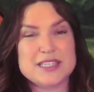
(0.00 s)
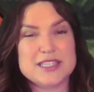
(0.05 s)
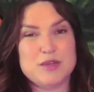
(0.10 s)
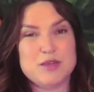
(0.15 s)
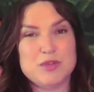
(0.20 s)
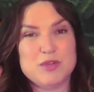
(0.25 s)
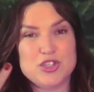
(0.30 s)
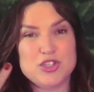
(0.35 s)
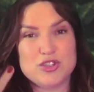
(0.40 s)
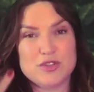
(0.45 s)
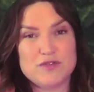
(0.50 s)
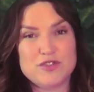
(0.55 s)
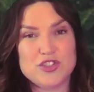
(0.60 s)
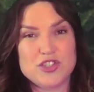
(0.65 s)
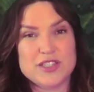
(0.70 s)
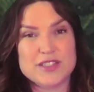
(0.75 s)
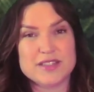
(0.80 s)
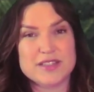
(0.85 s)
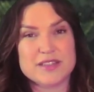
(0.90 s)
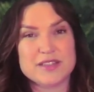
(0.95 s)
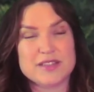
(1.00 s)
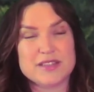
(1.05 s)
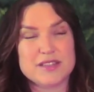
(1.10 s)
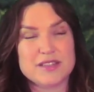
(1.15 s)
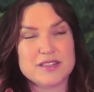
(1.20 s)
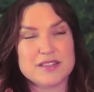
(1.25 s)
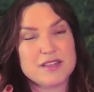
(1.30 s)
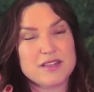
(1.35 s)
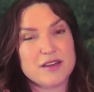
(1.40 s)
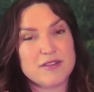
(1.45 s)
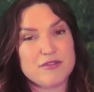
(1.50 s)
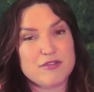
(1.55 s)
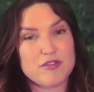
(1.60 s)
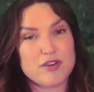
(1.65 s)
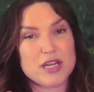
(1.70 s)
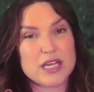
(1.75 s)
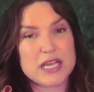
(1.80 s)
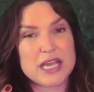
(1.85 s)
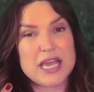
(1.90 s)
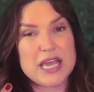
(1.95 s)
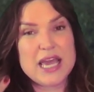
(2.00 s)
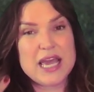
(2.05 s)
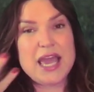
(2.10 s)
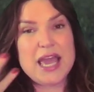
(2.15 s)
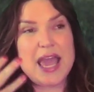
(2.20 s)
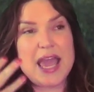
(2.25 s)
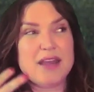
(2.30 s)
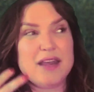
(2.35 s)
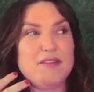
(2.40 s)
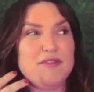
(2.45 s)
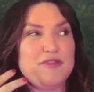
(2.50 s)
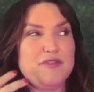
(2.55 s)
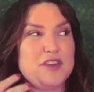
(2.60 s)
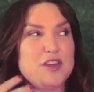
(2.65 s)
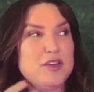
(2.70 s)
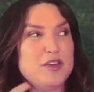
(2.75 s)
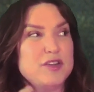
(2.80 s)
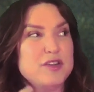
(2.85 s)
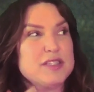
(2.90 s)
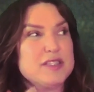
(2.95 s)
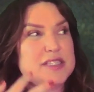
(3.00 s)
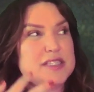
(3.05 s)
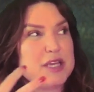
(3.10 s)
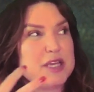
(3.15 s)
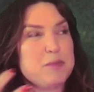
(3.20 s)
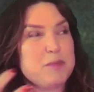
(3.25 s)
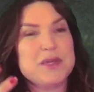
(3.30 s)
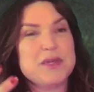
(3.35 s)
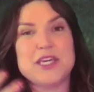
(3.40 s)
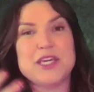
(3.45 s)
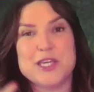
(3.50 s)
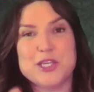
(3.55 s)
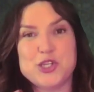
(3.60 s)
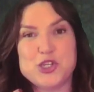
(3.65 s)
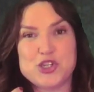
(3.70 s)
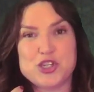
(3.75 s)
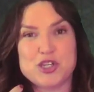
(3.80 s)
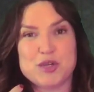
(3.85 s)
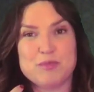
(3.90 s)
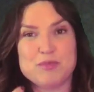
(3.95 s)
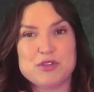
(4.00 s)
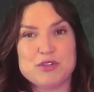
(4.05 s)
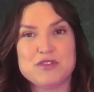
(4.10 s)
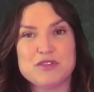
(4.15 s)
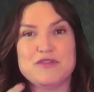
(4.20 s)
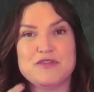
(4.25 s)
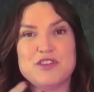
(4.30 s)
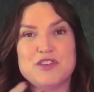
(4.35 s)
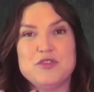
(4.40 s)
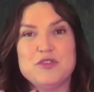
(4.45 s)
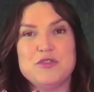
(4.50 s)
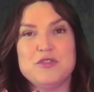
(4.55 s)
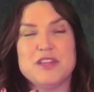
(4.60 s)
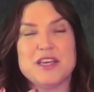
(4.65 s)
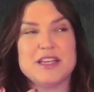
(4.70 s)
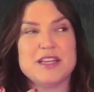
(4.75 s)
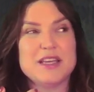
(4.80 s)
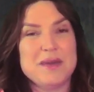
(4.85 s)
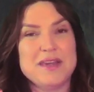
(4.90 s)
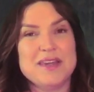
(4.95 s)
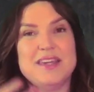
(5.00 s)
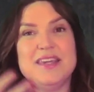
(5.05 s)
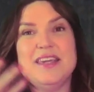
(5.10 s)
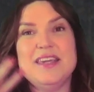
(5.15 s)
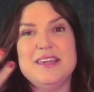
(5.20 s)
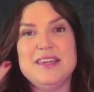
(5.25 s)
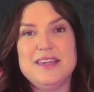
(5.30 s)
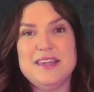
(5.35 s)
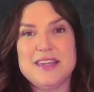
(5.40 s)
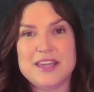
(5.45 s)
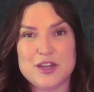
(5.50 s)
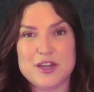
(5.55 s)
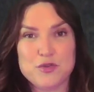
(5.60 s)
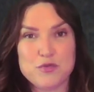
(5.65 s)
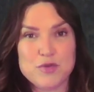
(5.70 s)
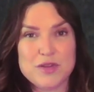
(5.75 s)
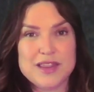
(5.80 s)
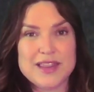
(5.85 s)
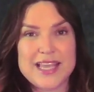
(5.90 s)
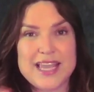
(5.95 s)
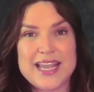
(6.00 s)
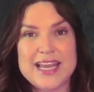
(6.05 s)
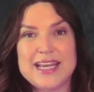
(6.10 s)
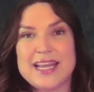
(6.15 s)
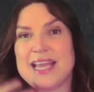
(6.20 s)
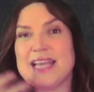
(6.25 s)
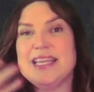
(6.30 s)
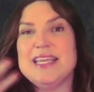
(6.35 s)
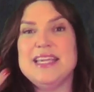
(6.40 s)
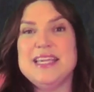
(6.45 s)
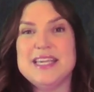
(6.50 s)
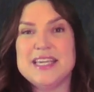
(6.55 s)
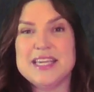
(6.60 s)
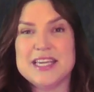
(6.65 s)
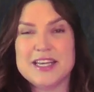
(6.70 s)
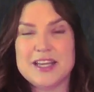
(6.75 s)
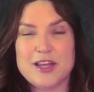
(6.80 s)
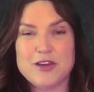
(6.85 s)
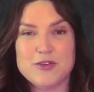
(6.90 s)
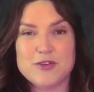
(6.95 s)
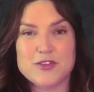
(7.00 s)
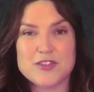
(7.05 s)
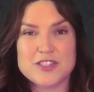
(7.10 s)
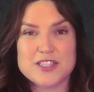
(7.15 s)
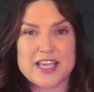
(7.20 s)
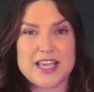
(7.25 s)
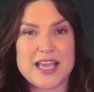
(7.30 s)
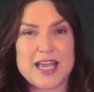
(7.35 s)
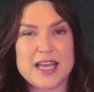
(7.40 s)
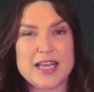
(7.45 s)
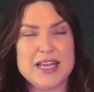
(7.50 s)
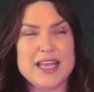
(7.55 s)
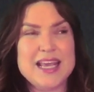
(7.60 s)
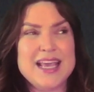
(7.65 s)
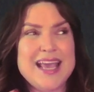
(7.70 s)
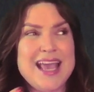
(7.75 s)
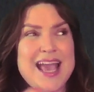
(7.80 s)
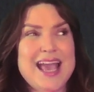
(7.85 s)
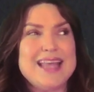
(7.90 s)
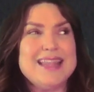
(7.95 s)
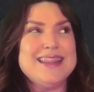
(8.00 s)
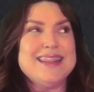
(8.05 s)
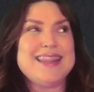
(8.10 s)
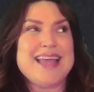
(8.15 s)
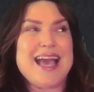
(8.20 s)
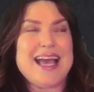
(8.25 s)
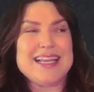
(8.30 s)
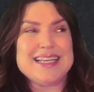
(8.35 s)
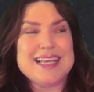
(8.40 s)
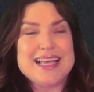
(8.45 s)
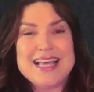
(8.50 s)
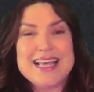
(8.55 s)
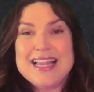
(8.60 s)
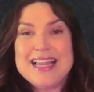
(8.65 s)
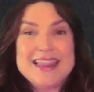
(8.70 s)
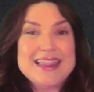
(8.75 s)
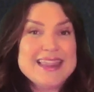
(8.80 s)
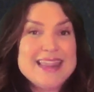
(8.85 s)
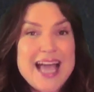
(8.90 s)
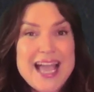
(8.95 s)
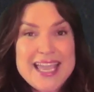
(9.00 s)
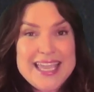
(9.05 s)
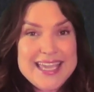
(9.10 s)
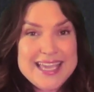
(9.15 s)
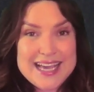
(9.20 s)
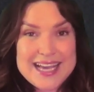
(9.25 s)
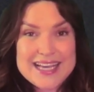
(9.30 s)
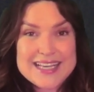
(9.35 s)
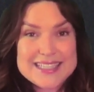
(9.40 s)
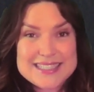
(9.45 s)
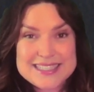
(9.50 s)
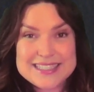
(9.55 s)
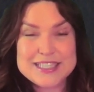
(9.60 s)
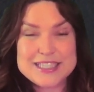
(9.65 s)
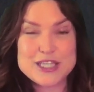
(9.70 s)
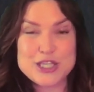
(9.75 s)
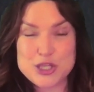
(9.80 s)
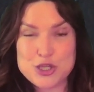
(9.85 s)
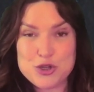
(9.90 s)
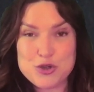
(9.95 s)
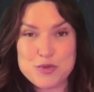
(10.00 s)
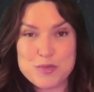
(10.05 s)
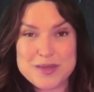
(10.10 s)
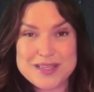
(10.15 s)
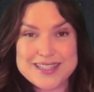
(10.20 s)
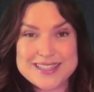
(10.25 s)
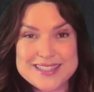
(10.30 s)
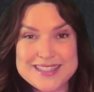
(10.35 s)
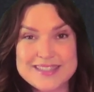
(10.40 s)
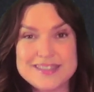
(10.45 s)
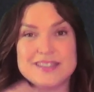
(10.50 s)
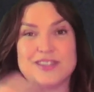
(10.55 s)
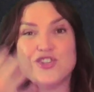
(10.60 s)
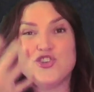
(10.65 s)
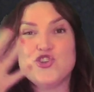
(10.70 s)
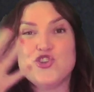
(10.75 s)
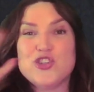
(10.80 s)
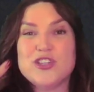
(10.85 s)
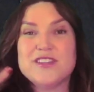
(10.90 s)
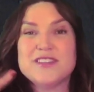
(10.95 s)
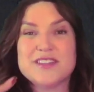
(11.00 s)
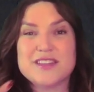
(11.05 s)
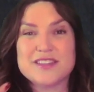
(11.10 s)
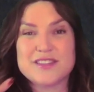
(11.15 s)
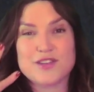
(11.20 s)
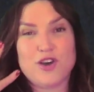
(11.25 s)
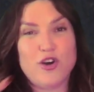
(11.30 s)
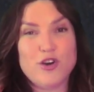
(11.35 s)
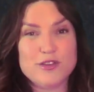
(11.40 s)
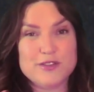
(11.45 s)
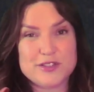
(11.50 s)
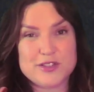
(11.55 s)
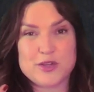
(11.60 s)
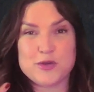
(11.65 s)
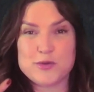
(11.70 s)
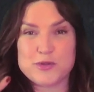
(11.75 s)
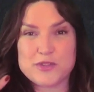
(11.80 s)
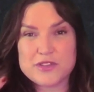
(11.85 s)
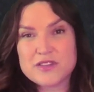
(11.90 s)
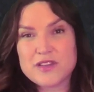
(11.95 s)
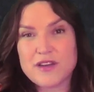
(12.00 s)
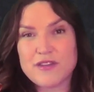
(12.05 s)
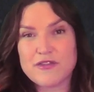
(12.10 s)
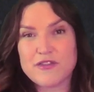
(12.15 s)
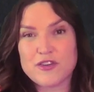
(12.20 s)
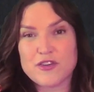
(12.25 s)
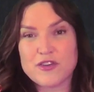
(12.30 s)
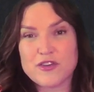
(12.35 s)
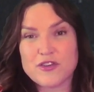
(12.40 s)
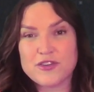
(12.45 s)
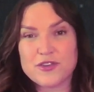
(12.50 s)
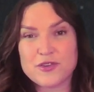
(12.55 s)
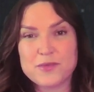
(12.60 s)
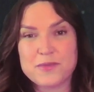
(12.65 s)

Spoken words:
image of Jesus suffering and feel some kinship, to feel that he can relate and he can understand, and that like us humans, Jesus also suffered.